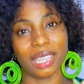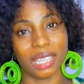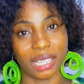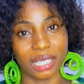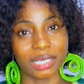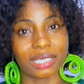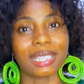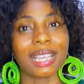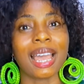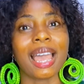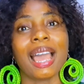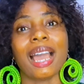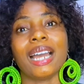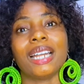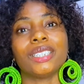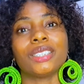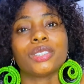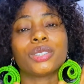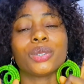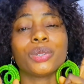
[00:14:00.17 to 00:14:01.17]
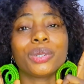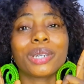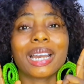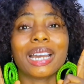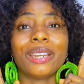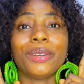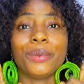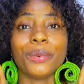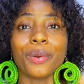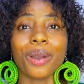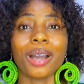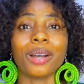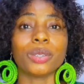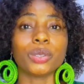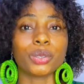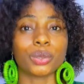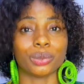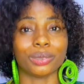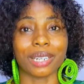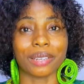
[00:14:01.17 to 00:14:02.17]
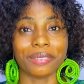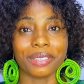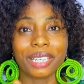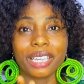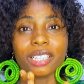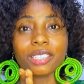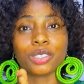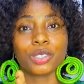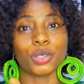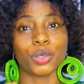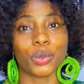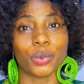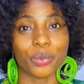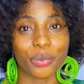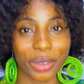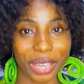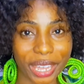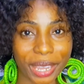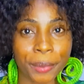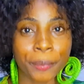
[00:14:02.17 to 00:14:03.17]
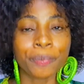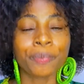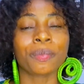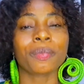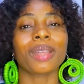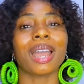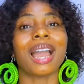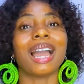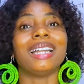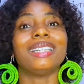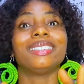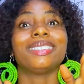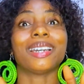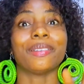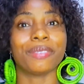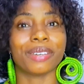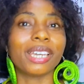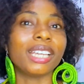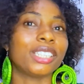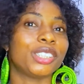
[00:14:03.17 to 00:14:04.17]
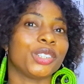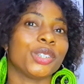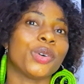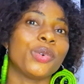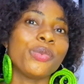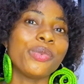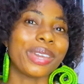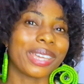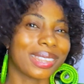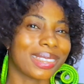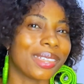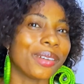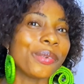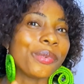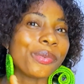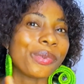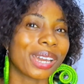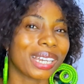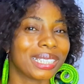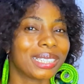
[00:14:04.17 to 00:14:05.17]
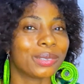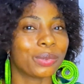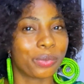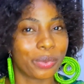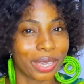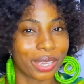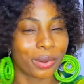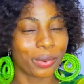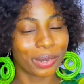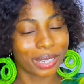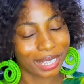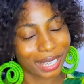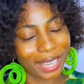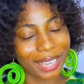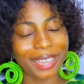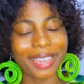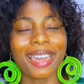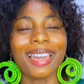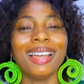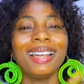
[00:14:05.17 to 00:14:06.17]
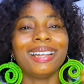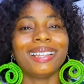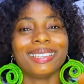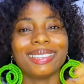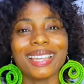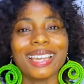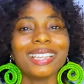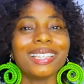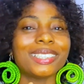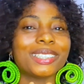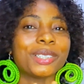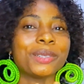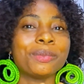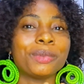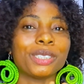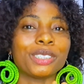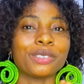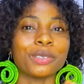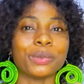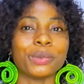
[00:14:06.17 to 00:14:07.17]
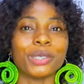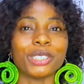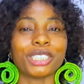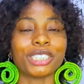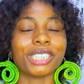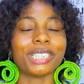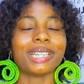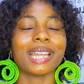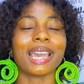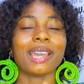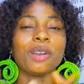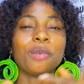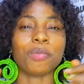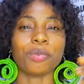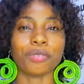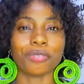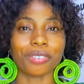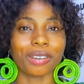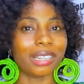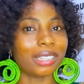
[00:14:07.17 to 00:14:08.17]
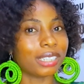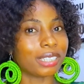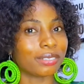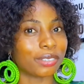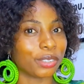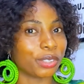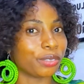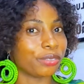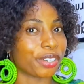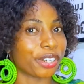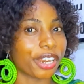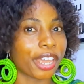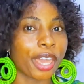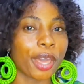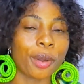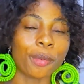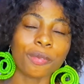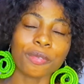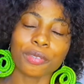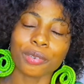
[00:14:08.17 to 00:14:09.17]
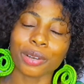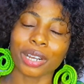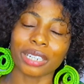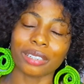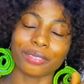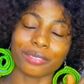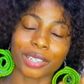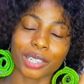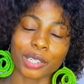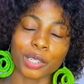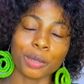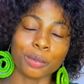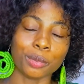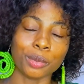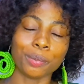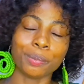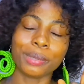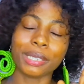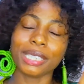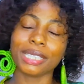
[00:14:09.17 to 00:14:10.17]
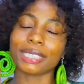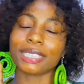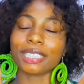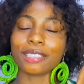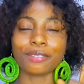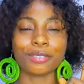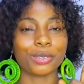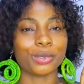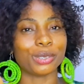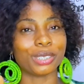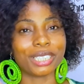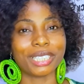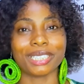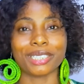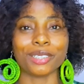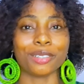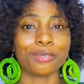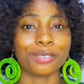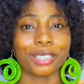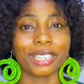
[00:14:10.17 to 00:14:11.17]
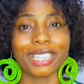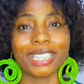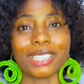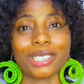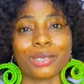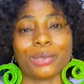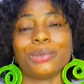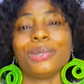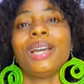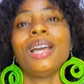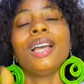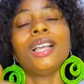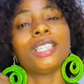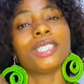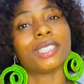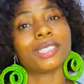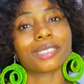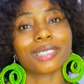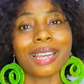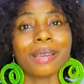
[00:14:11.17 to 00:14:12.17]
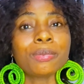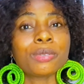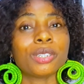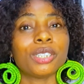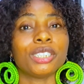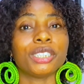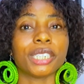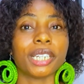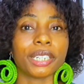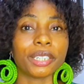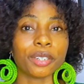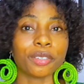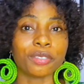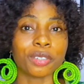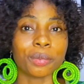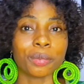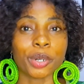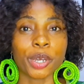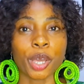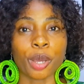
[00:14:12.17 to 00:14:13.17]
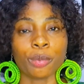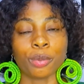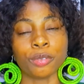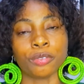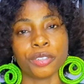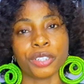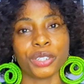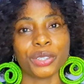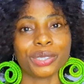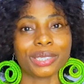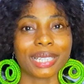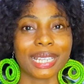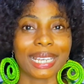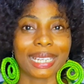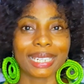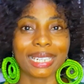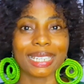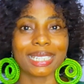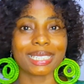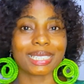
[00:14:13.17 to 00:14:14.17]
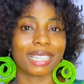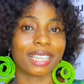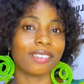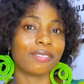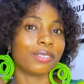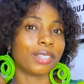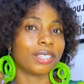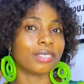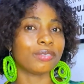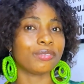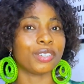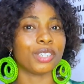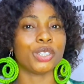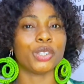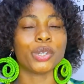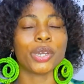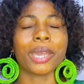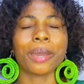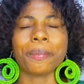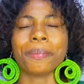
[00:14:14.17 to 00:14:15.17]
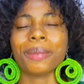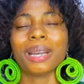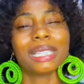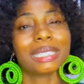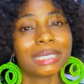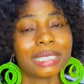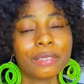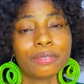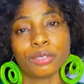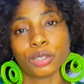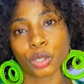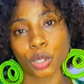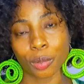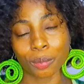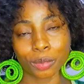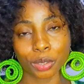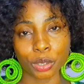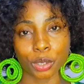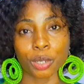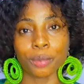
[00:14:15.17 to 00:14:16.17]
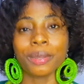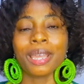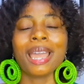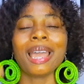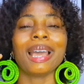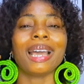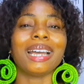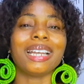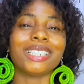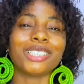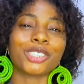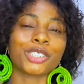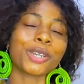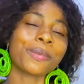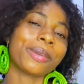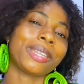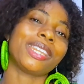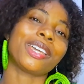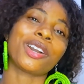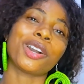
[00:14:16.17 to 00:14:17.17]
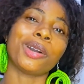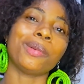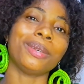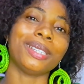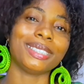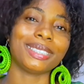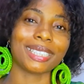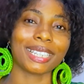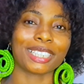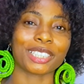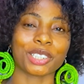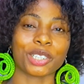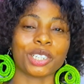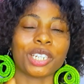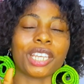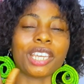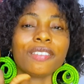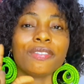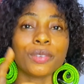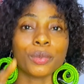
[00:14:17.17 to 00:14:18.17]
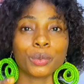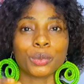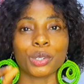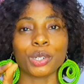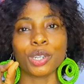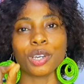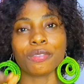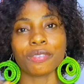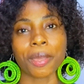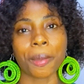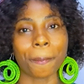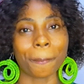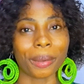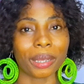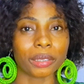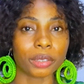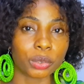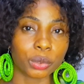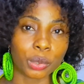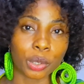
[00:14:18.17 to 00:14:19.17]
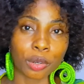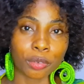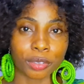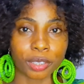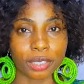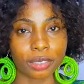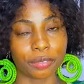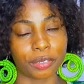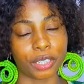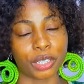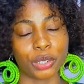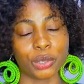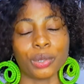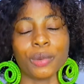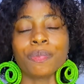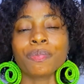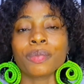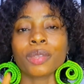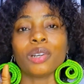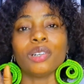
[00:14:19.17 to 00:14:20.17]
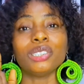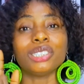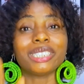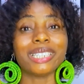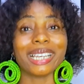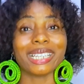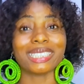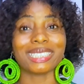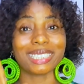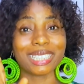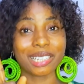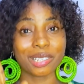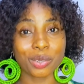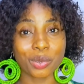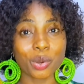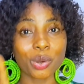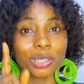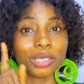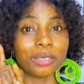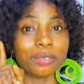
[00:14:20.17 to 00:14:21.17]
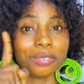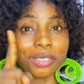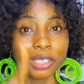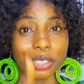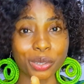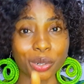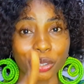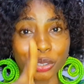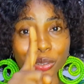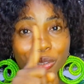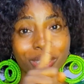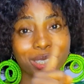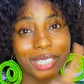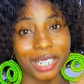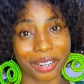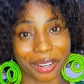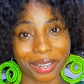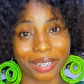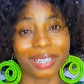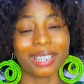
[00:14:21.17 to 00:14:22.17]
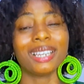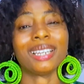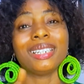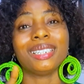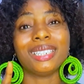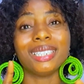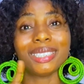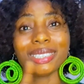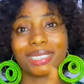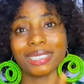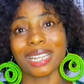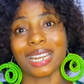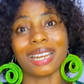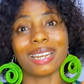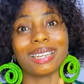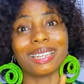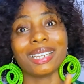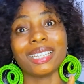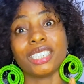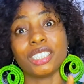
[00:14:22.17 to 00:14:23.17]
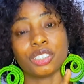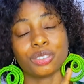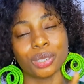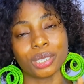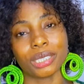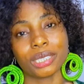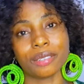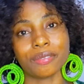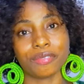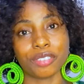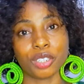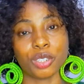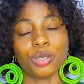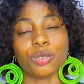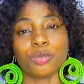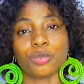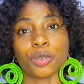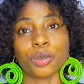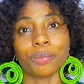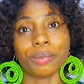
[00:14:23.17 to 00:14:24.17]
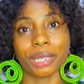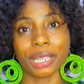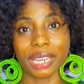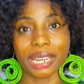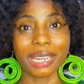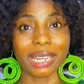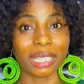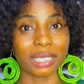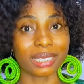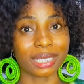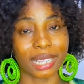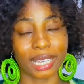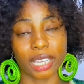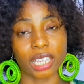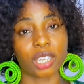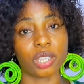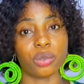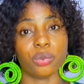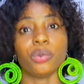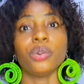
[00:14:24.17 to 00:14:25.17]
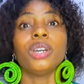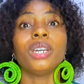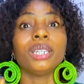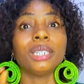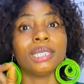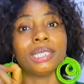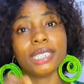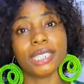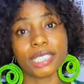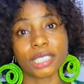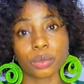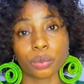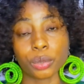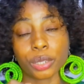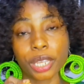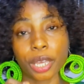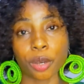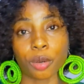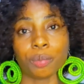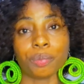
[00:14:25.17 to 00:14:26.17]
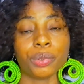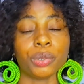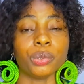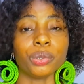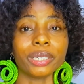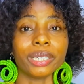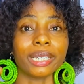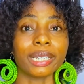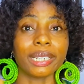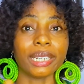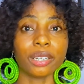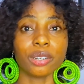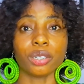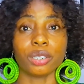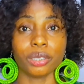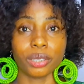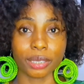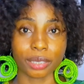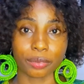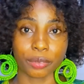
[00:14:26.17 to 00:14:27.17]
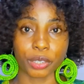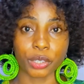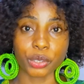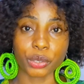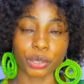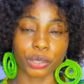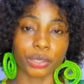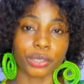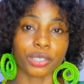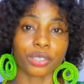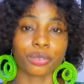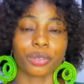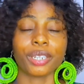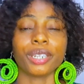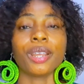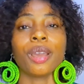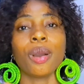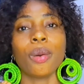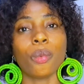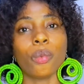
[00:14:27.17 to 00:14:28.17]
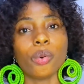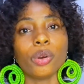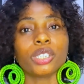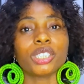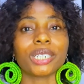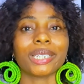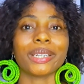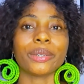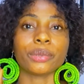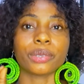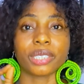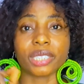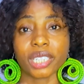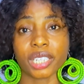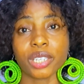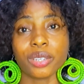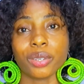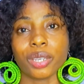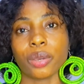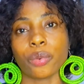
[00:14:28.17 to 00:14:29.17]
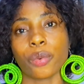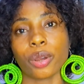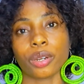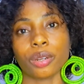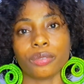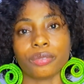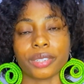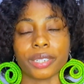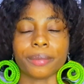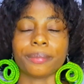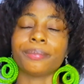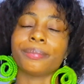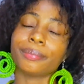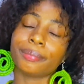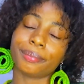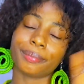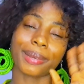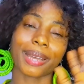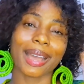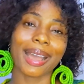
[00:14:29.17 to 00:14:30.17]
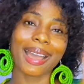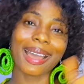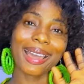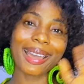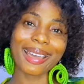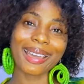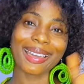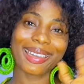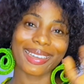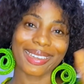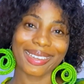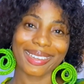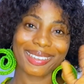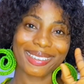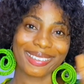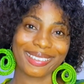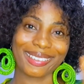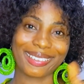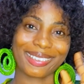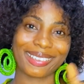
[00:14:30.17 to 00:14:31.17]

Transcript: is, and so you can know how to navigate your way the right way. Okay, thank you so much for watching. I hope you found this video very helpful and valuable. Please, if you did, don't forget to subscribe to the channel for more helpful videos like this. Give this video a massive thumbs up, and drop in the comment section if you would love a part 2 of this video. Until I see you on the video on your screen, this is another interesting video for beginners like you. This would help you. Okay, click on these videos on your screen, watch, and I'll see you in one of them. Bye.